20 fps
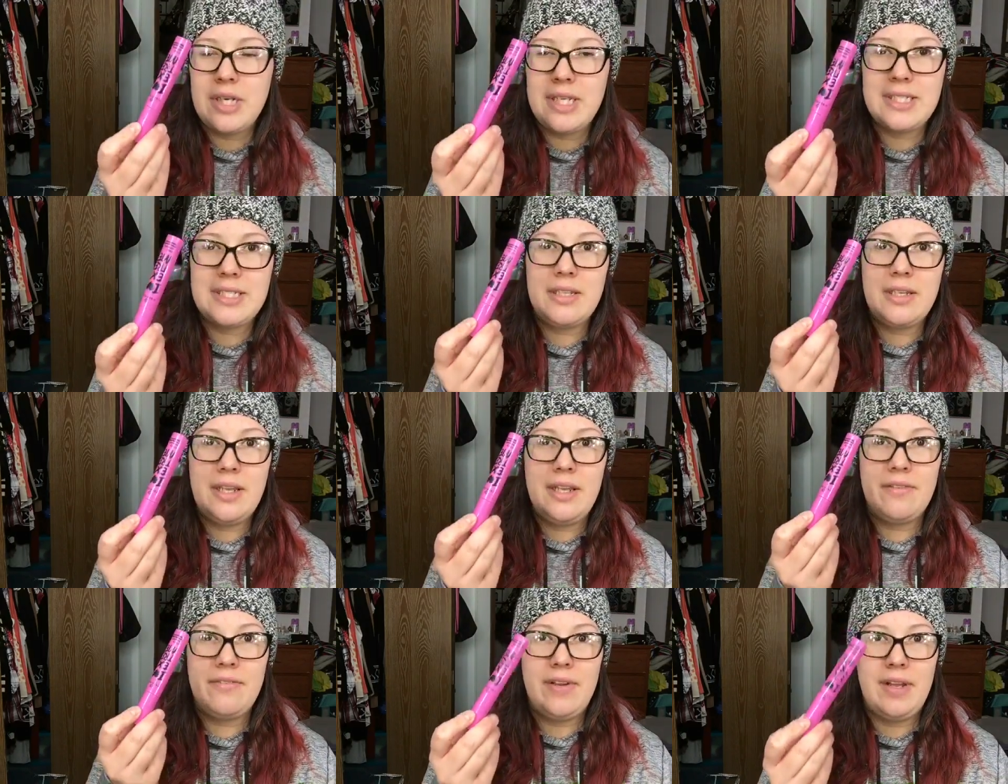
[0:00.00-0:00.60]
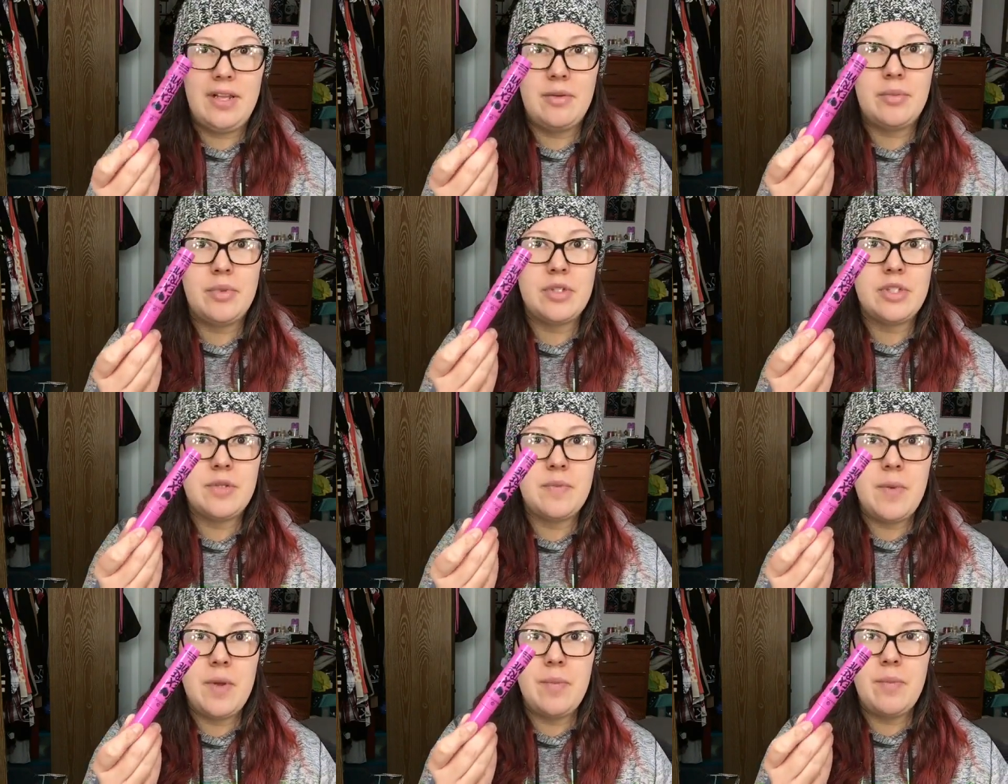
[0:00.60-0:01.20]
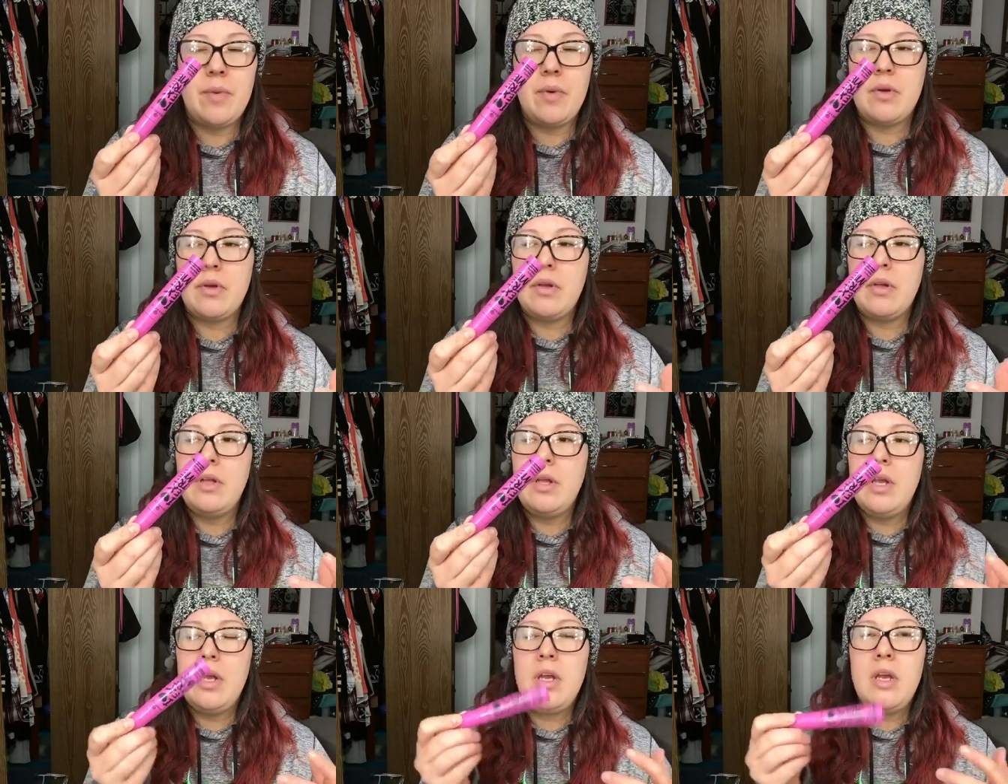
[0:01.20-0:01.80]
easily available to
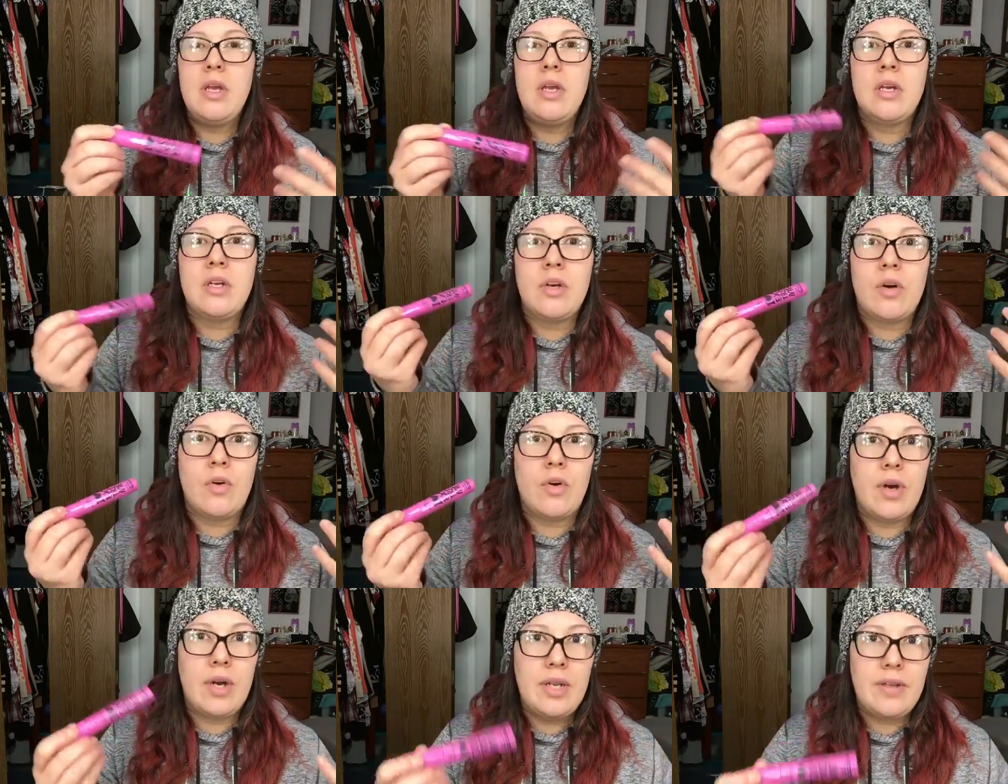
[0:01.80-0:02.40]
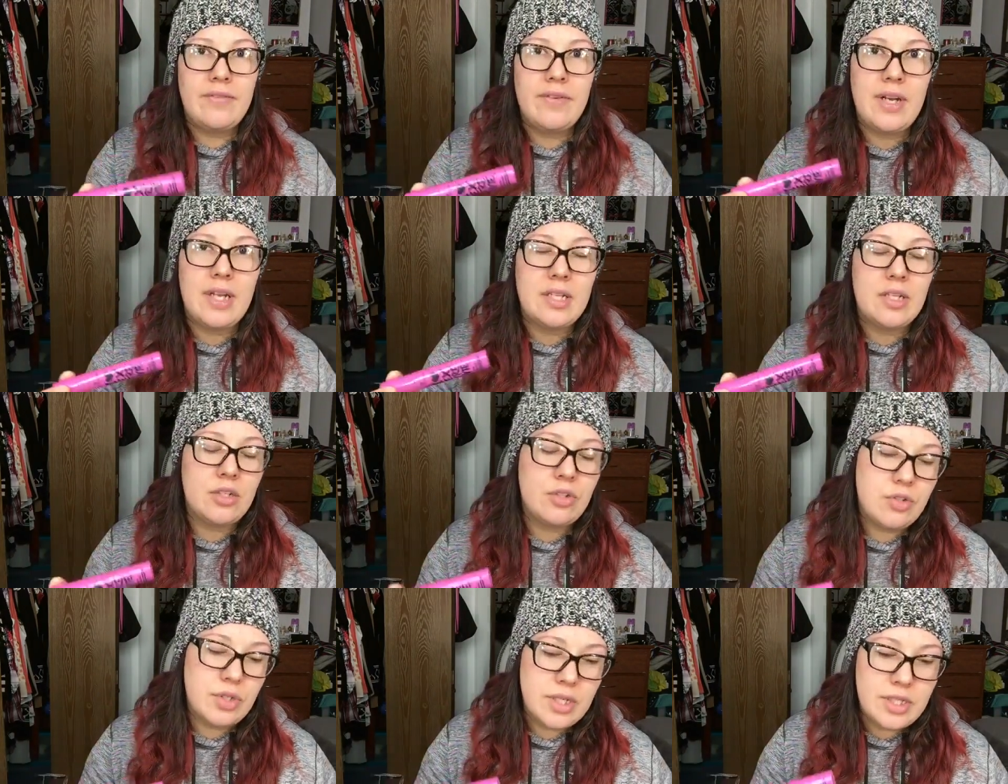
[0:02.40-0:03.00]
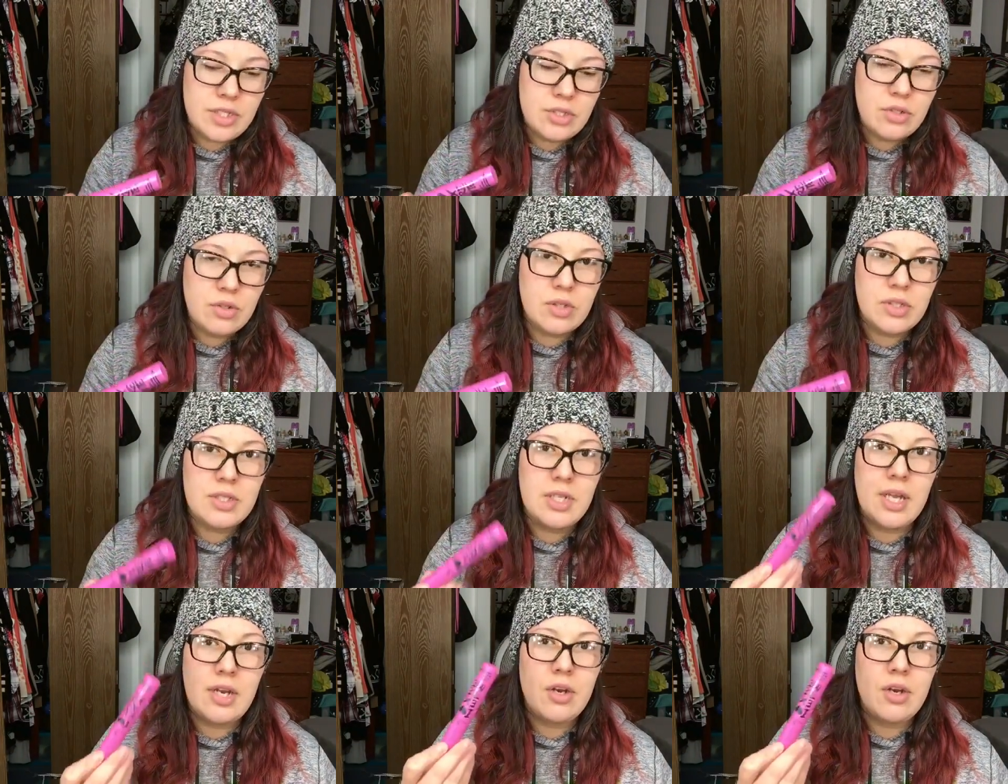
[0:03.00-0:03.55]
people, or even at the drugstores.